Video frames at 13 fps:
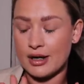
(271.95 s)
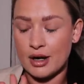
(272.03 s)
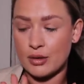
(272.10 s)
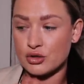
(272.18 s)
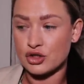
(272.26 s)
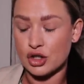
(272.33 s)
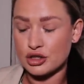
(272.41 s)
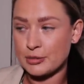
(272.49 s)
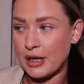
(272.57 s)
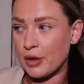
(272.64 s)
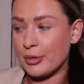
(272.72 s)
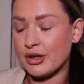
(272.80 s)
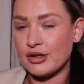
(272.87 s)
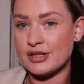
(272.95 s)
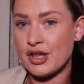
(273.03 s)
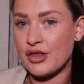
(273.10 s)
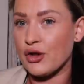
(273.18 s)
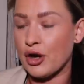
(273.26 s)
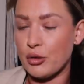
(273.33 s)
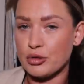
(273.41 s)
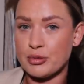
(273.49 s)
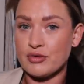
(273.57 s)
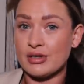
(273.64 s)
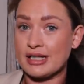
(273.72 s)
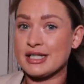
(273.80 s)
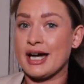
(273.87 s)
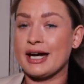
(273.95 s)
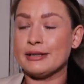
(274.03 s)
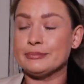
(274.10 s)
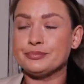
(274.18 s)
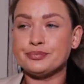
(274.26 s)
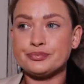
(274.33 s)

I was shocked about because I thought it would be really tight.